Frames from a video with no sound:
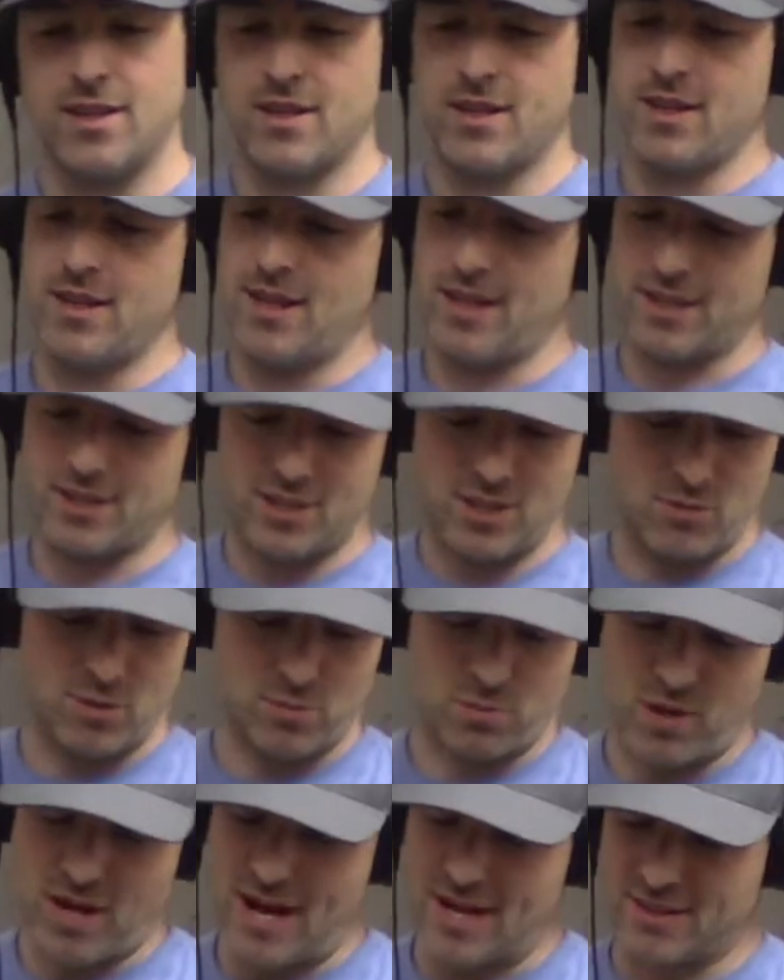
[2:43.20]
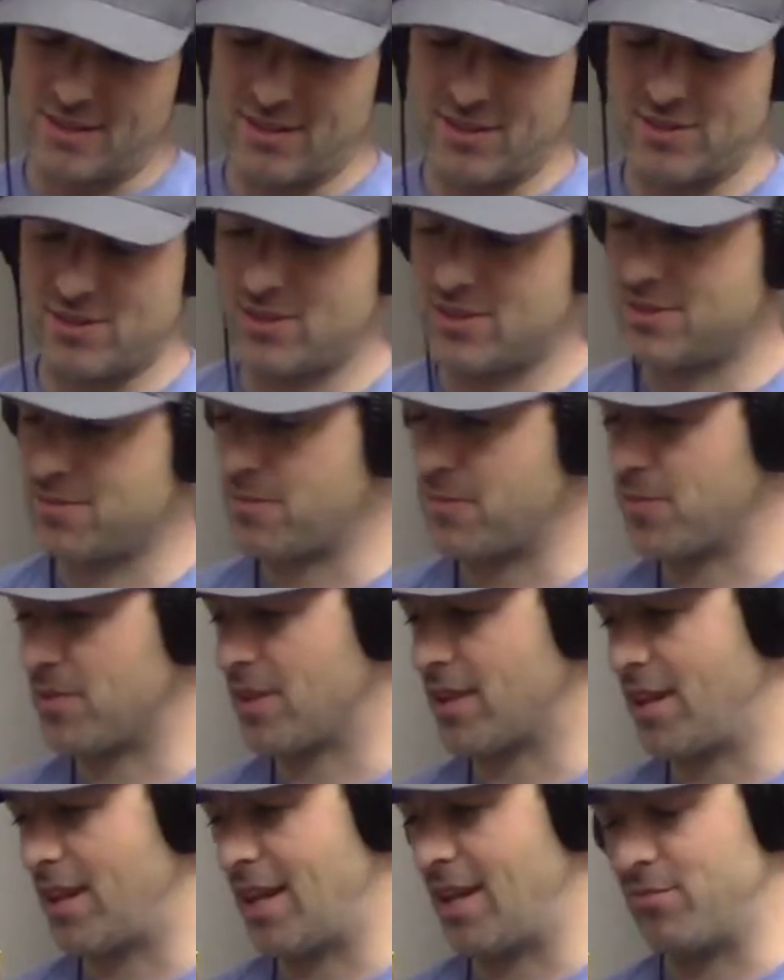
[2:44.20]
I get done with practice,
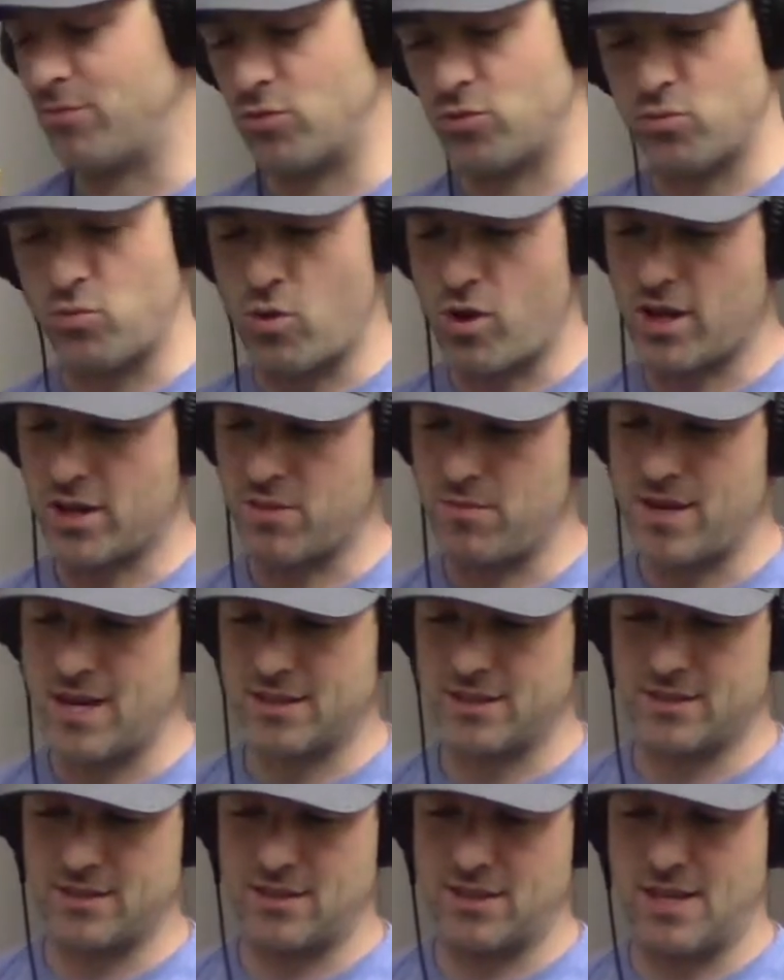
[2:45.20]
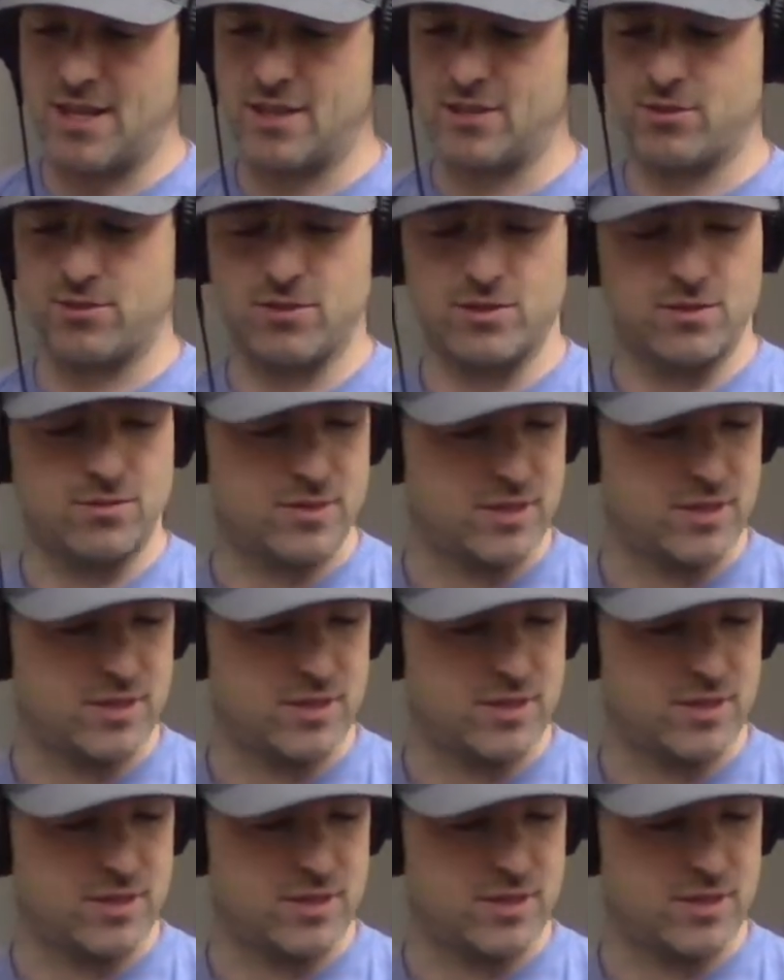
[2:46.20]
and I'm just walking back to the locker room,